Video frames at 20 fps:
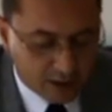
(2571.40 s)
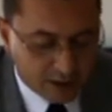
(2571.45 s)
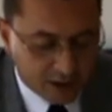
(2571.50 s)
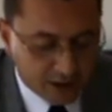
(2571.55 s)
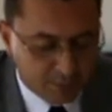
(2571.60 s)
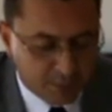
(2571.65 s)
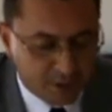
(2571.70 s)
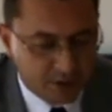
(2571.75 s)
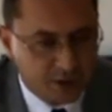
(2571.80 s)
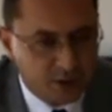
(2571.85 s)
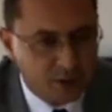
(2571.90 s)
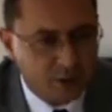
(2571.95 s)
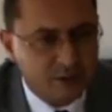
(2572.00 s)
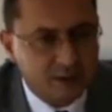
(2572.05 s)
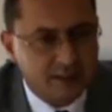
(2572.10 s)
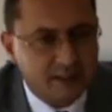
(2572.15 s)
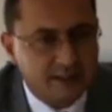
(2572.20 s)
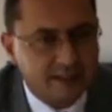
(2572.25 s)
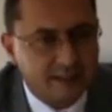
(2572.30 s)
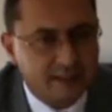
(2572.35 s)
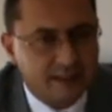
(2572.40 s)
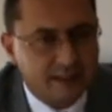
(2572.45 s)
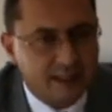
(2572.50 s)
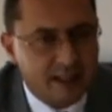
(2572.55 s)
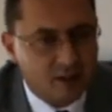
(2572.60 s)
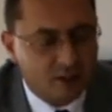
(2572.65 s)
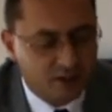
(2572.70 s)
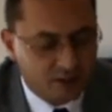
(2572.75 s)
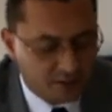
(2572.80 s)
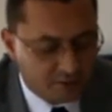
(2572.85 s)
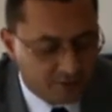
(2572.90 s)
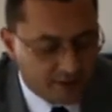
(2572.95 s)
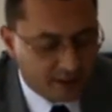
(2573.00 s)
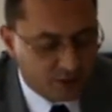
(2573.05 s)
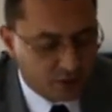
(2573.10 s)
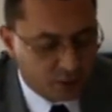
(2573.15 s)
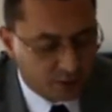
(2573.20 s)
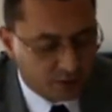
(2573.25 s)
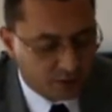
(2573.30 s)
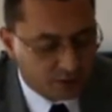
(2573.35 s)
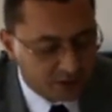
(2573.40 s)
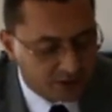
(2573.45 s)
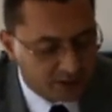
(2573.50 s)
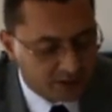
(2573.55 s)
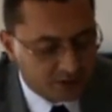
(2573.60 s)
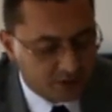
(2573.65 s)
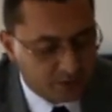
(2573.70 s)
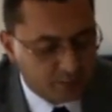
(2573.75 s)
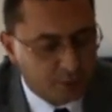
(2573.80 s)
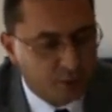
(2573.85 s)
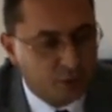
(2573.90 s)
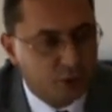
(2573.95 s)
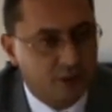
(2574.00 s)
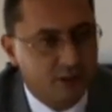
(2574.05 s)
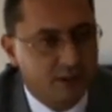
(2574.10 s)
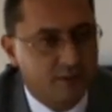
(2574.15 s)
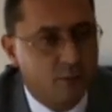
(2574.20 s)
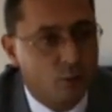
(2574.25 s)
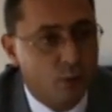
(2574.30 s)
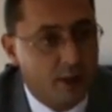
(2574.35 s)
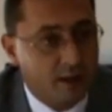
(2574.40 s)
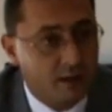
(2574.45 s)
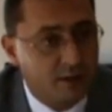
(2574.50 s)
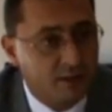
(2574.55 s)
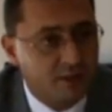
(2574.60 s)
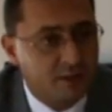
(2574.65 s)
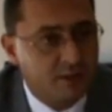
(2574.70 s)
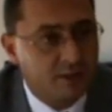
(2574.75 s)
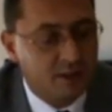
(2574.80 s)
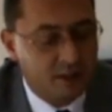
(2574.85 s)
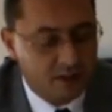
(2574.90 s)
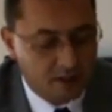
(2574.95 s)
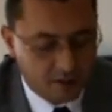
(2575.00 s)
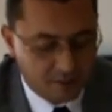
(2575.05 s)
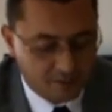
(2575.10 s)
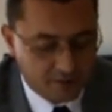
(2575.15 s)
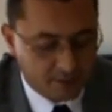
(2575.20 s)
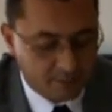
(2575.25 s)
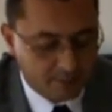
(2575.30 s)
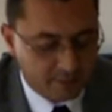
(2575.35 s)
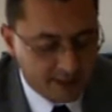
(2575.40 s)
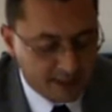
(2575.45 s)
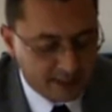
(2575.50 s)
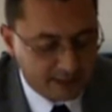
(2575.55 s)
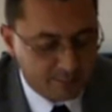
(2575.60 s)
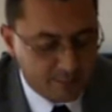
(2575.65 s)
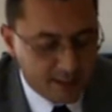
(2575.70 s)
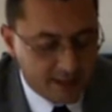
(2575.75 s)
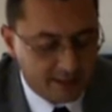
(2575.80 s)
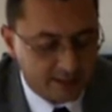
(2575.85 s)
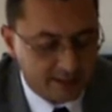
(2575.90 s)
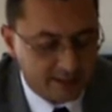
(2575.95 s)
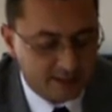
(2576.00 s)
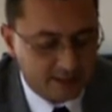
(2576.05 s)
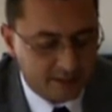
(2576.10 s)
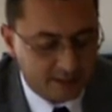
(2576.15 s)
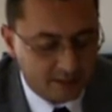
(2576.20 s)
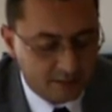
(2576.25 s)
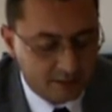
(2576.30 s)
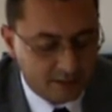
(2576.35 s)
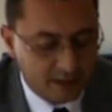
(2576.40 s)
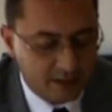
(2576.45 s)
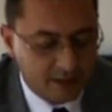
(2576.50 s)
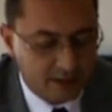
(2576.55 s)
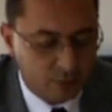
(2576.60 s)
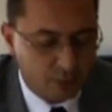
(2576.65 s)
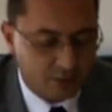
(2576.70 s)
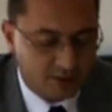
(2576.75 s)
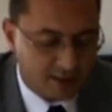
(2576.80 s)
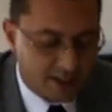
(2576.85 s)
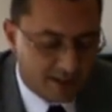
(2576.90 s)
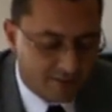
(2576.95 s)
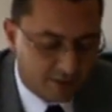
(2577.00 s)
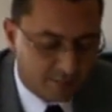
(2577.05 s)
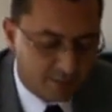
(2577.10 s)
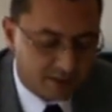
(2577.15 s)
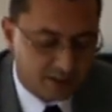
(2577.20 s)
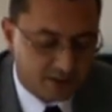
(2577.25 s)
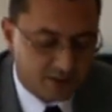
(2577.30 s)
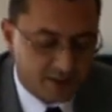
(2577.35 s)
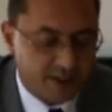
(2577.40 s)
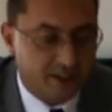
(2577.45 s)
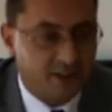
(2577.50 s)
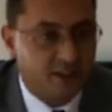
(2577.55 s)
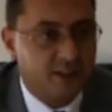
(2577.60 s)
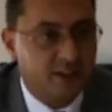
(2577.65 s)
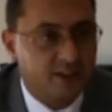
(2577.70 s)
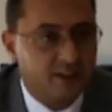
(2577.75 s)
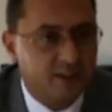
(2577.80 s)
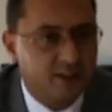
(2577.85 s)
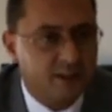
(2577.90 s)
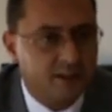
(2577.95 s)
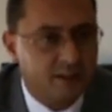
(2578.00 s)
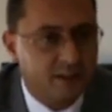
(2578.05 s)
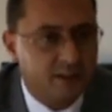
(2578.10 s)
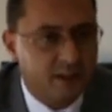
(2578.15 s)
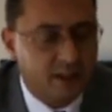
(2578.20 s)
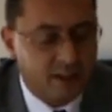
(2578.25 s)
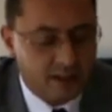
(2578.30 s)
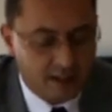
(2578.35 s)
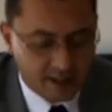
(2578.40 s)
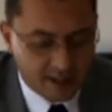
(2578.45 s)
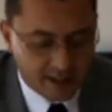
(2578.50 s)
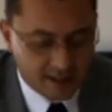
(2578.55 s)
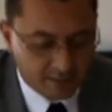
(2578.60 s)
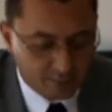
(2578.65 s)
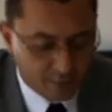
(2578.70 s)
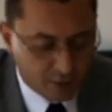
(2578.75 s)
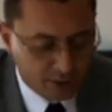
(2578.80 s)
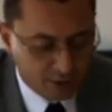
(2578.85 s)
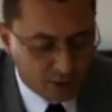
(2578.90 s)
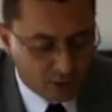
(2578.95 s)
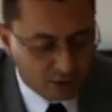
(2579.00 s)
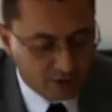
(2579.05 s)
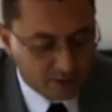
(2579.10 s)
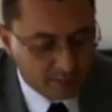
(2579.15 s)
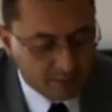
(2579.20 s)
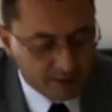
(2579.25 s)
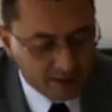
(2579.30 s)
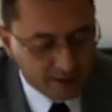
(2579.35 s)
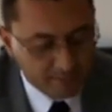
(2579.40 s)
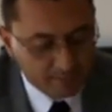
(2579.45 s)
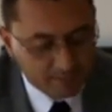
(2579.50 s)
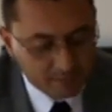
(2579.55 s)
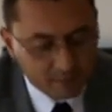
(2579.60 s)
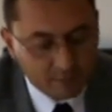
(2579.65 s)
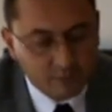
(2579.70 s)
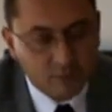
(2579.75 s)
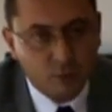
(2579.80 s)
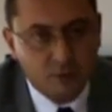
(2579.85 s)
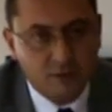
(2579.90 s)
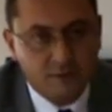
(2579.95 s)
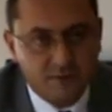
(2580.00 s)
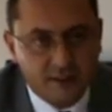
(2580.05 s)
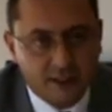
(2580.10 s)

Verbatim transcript: It produces a counterfactual redistribution of wealth from taxpayers to the government's creditors, and most notably to the